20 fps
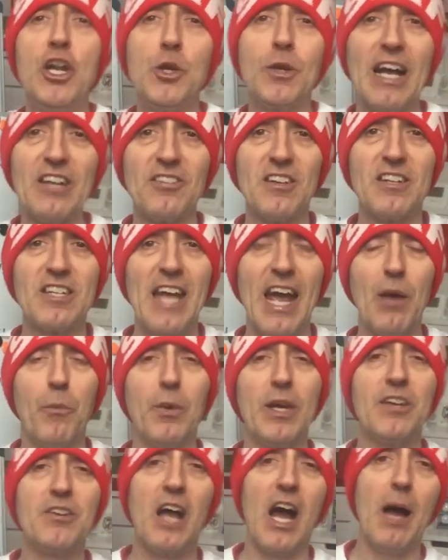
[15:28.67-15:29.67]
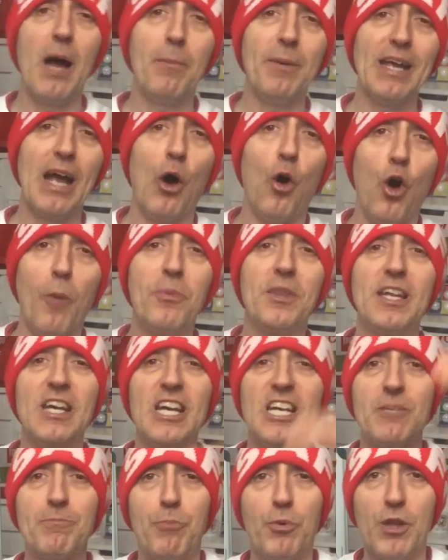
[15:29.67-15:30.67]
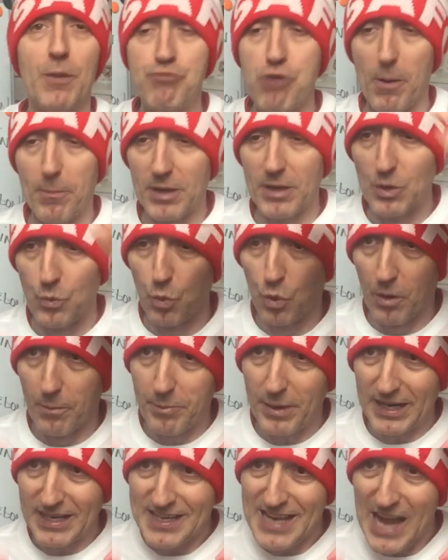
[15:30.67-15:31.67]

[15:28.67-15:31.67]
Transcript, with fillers: Newcastle time with your derby. I hope there is, but there probably won't be.